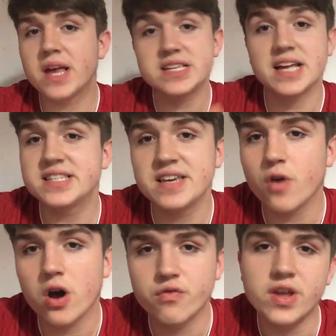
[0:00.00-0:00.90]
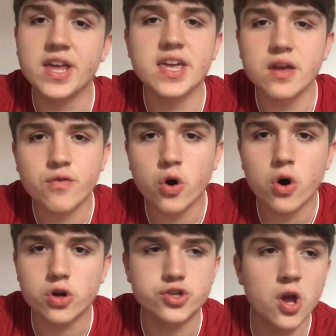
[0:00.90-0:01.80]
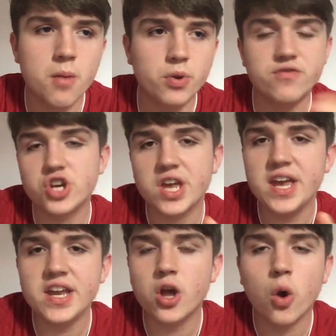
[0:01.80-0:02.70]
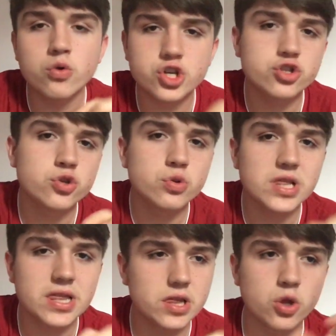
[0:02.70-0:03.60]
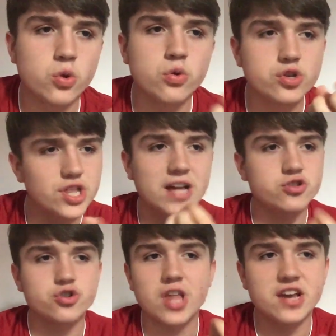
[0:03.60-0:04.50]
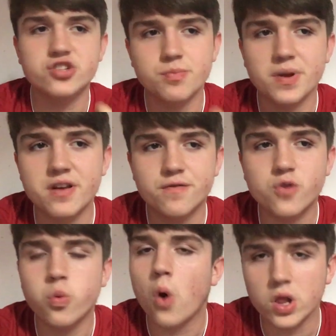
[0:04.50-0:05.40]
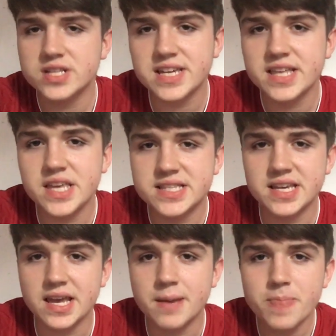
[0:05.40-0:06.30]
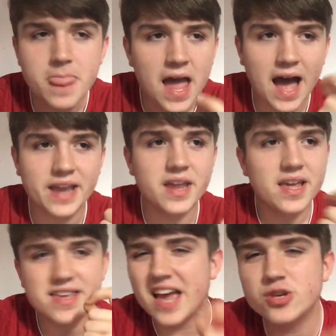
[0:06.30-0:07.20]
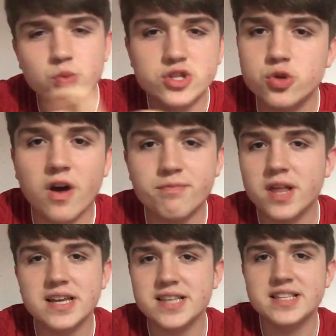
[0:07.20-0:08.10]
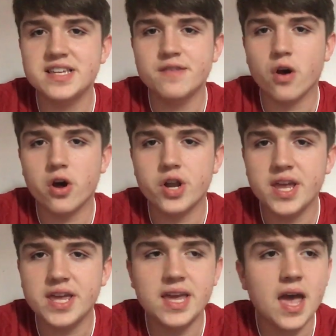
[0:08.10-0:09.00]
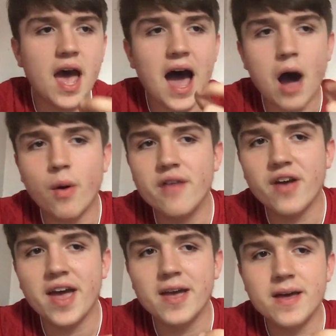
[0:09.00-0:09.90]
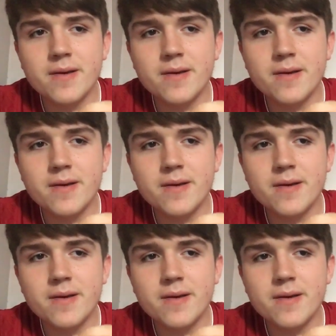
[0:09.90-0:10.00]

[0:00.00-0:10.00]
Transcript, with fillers: players like Divock Origi, of course, but if Shaqiri goes, you do lose that just extra bit of quality in your team. And yes, we do have players like Divock Origi. However,